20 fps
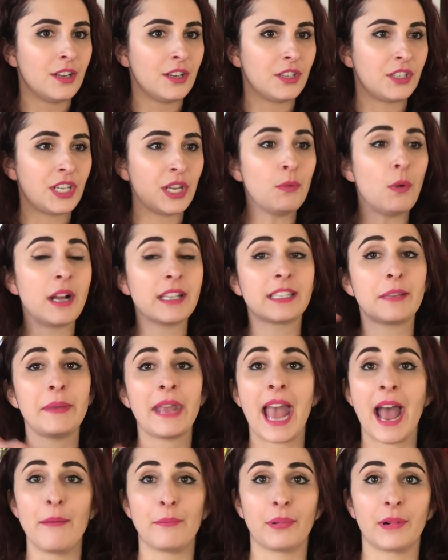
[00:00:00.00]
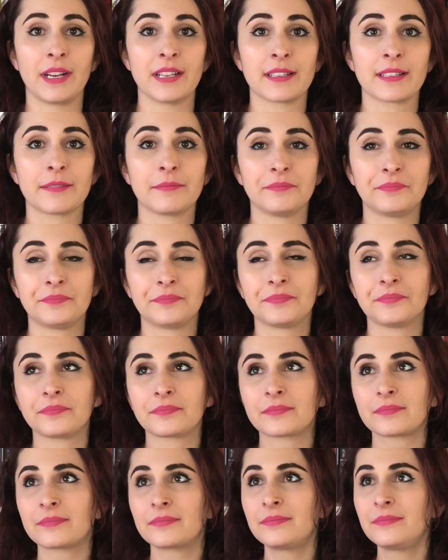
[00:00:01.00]
she wants to be empress.
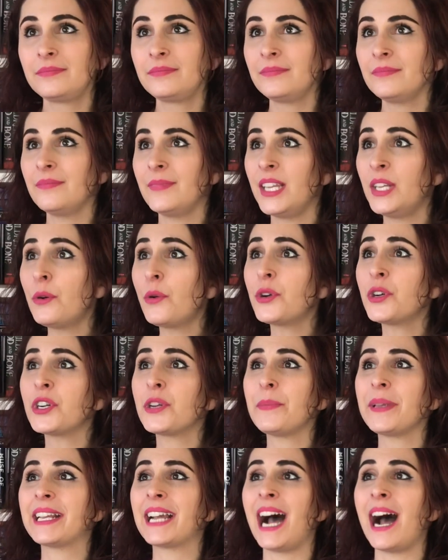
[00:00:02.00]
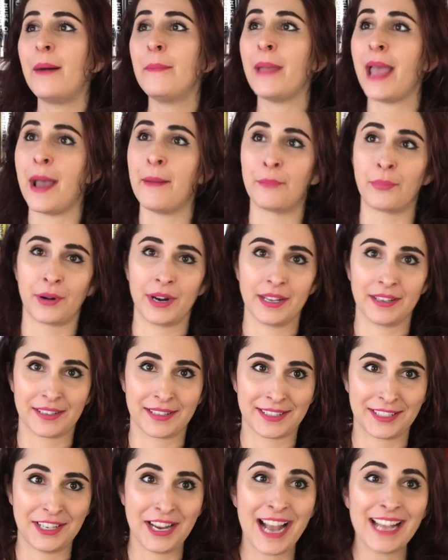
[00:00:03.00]
In order to become
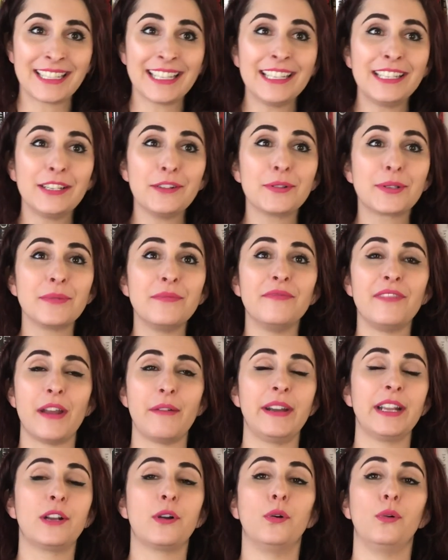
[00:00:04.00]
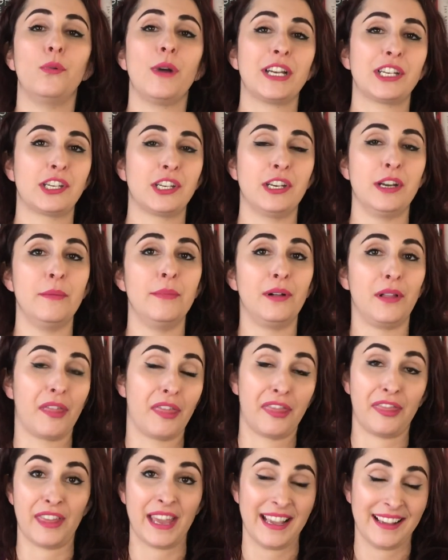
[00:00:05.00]
empress, she has to do some very questionable
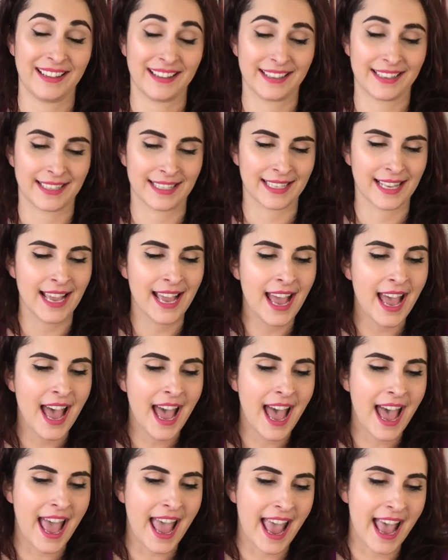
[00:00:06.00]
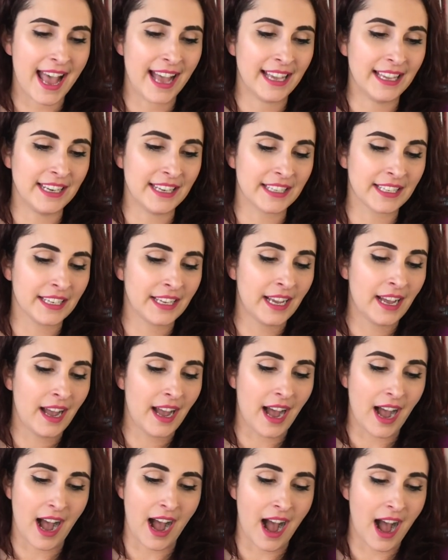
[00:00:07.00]
things. And,
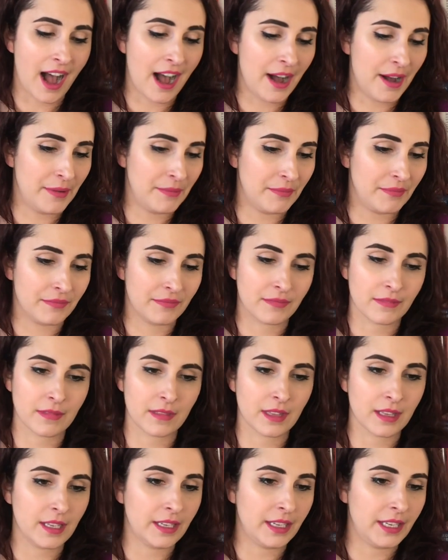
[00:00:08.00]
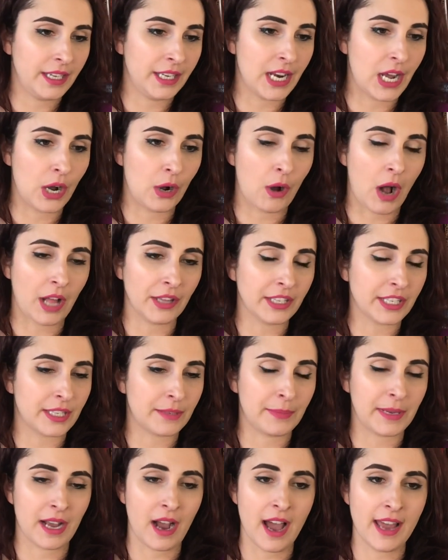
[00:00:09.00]
um, you know, I'll
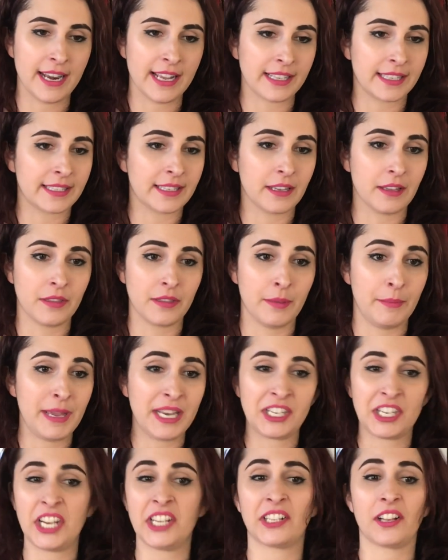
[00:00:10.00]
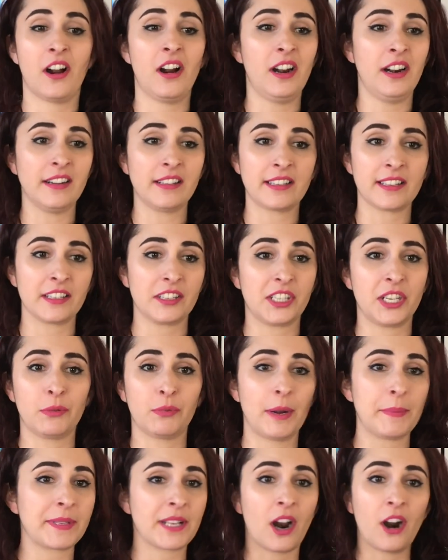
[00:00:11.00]
just be honest, the bitch eats hearts. She
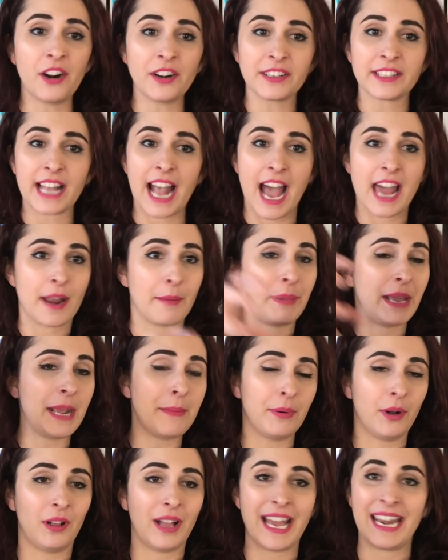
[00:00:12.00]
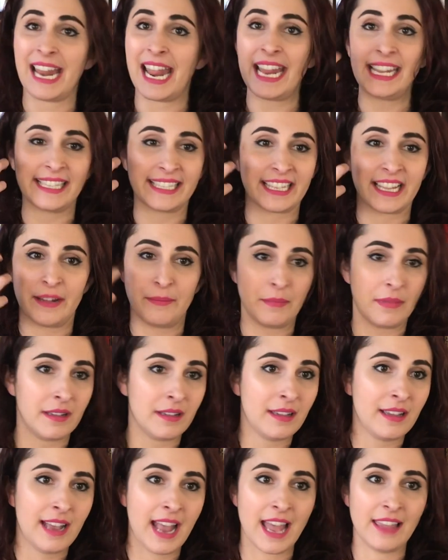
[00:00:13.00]
rips hearts out of people and eats them,
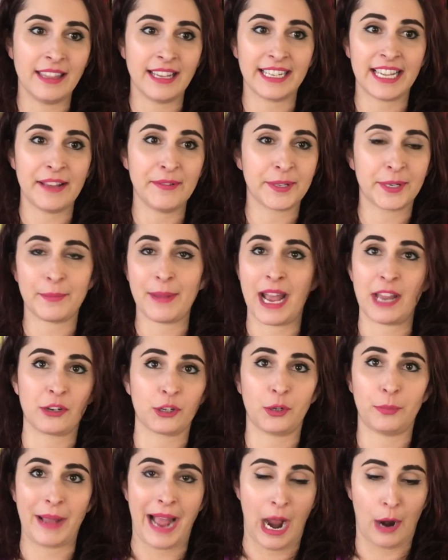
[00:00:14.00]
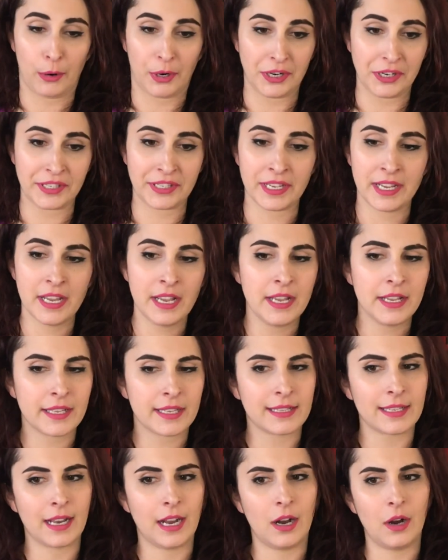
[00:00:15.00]
and that gives her magical powers.
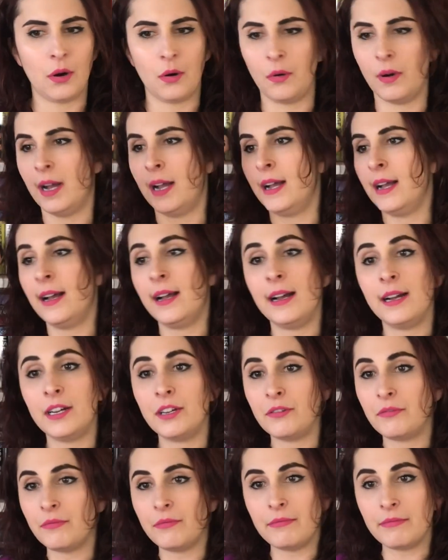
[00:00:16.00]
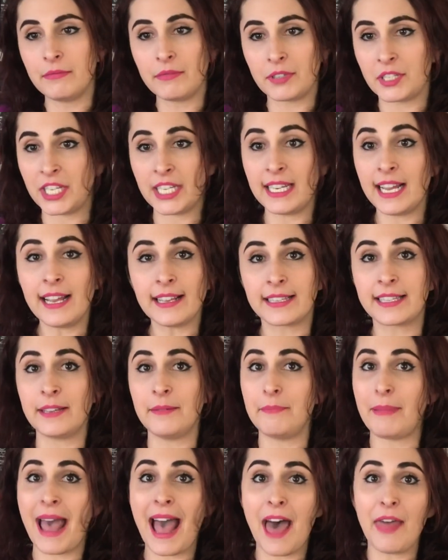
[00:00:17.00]
So she does
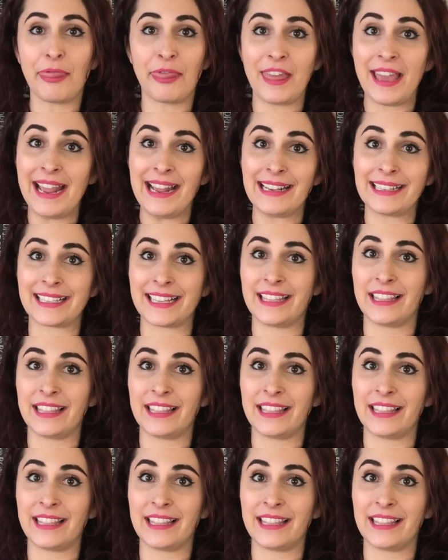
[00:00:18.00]
some bad things